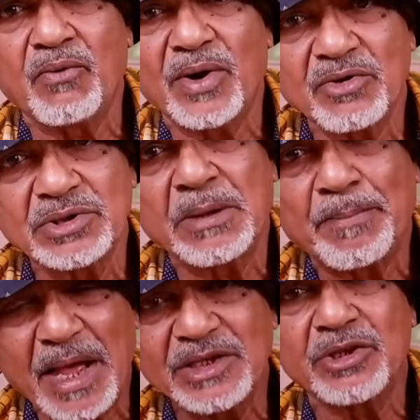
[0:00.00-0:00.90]
the what is the
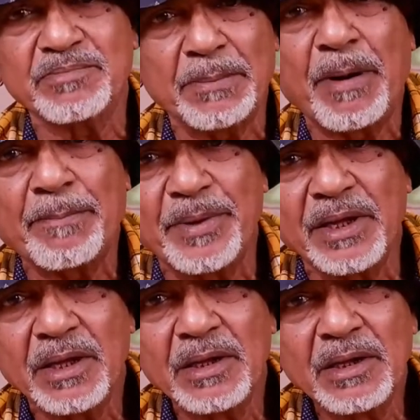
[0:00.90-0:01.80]
price of the
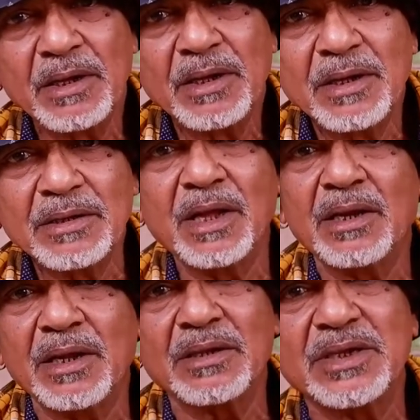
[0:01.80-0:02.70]
puppy,
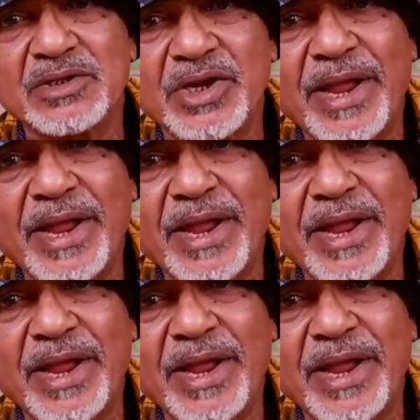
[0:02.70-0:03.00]
then he was